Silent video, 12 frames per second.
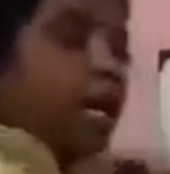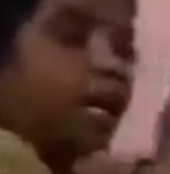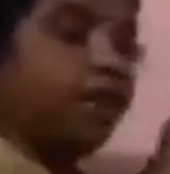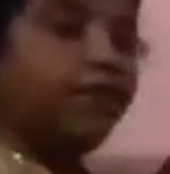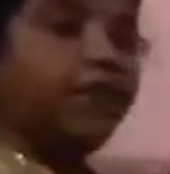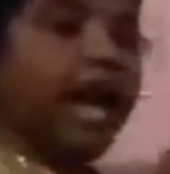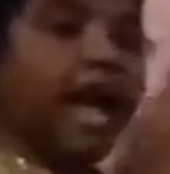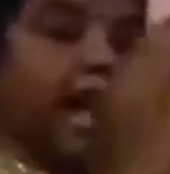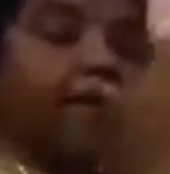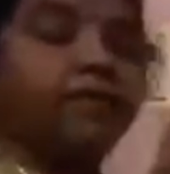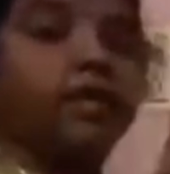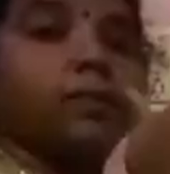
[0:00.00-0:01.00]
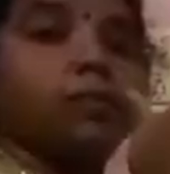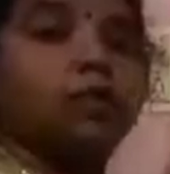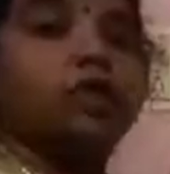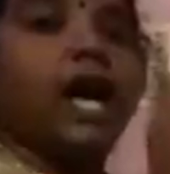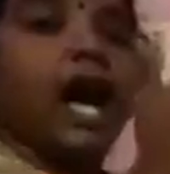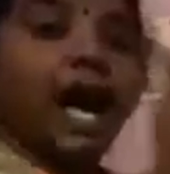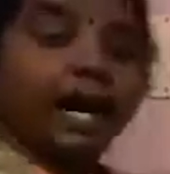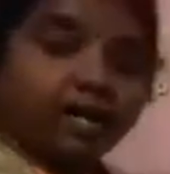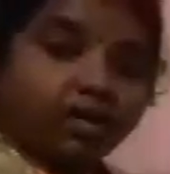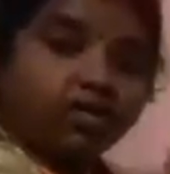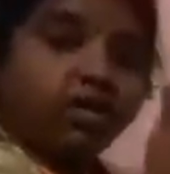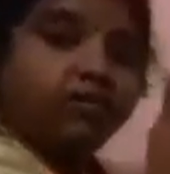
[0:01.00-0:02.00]
If we have removed the
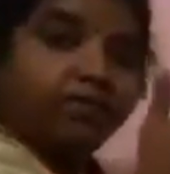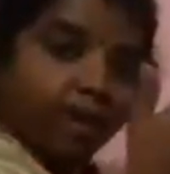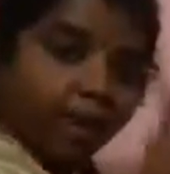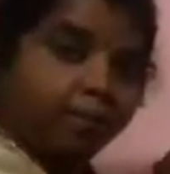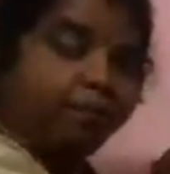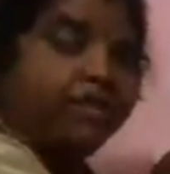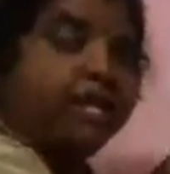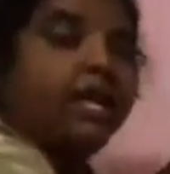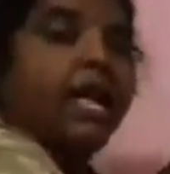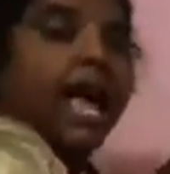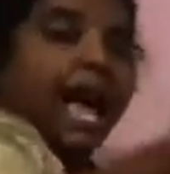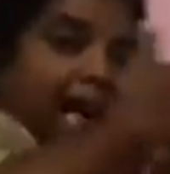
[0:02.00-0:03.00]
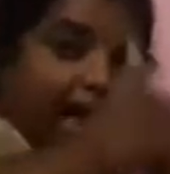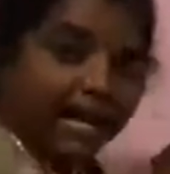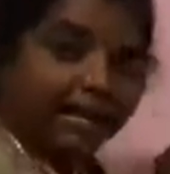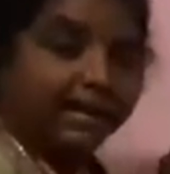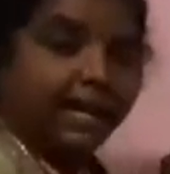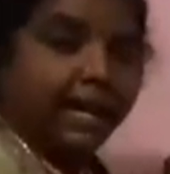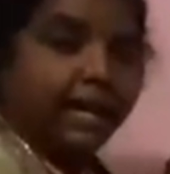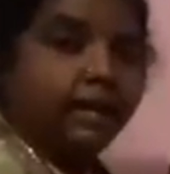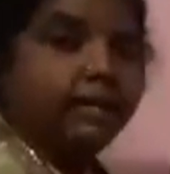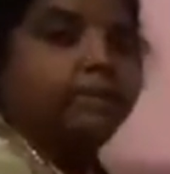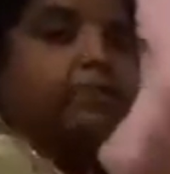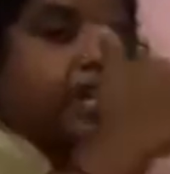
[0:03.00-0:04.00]
hydrogen from the
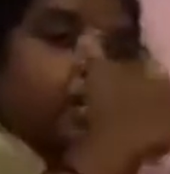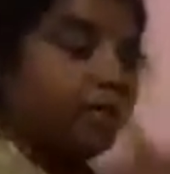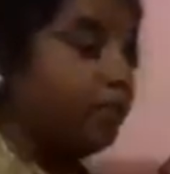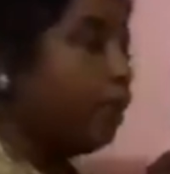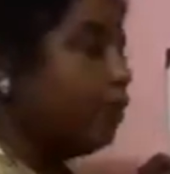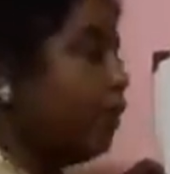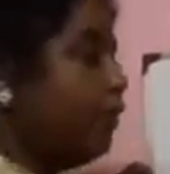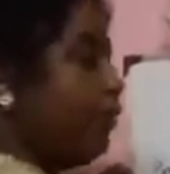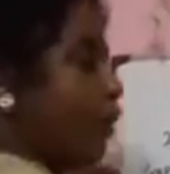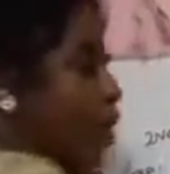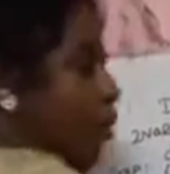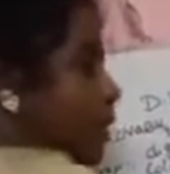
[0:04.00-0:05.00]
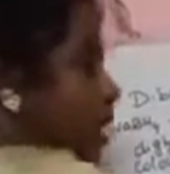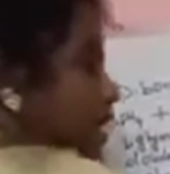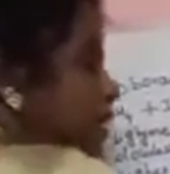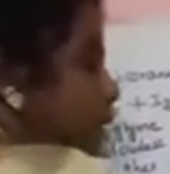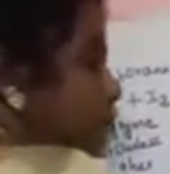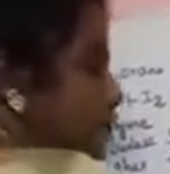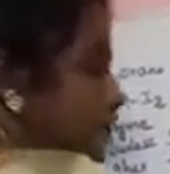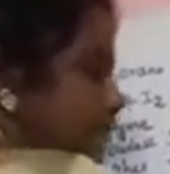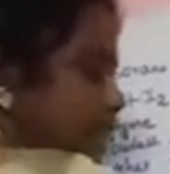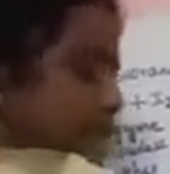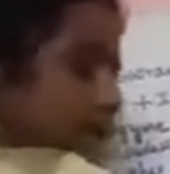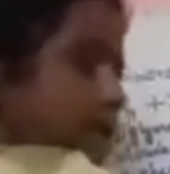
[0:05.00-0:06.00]
alkane, it will be formed as a
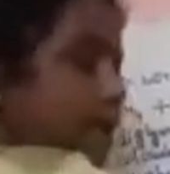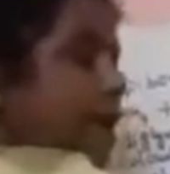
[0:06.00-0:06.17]
methyl.